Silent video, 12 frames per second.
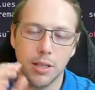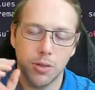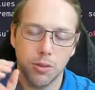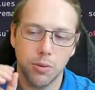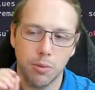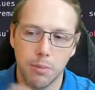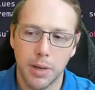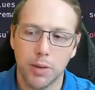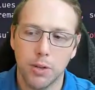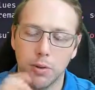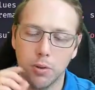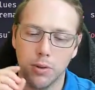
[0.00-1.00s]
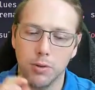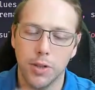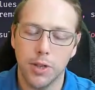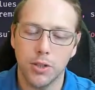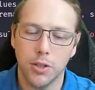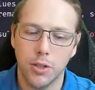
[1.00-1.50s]
to a method or to a
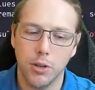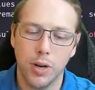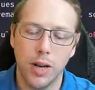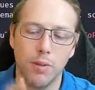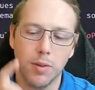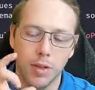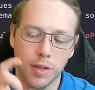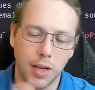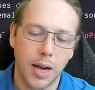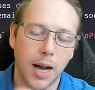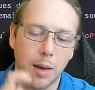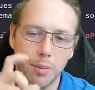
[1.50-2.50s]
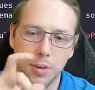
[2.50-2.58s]
function, you're having to copy